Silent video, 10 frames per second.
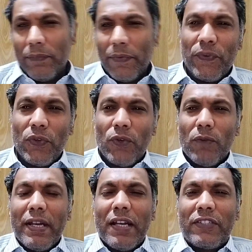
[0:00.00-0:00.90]
a few
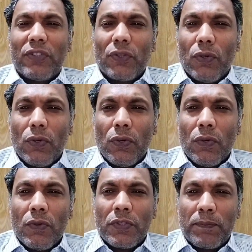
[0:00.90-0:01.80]
minutes
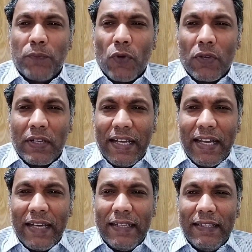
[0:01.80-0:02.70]
ago spoke,
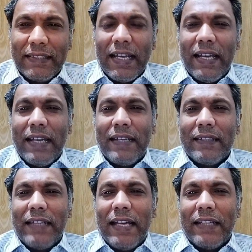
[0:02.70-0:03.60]
and he
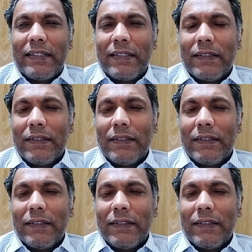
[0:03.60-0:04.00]
said that